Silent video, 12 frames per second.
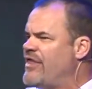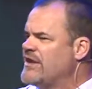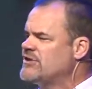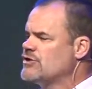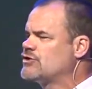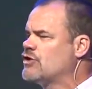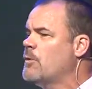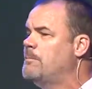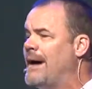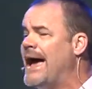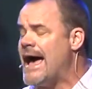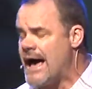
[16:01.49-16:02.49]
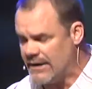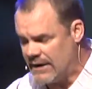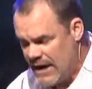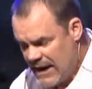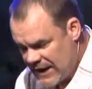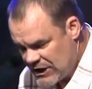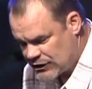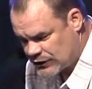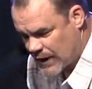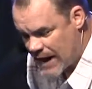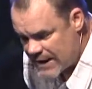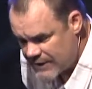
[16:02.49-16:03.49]
and things are so bad, he's
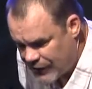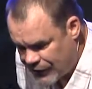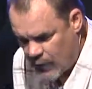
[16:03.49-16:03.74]
trying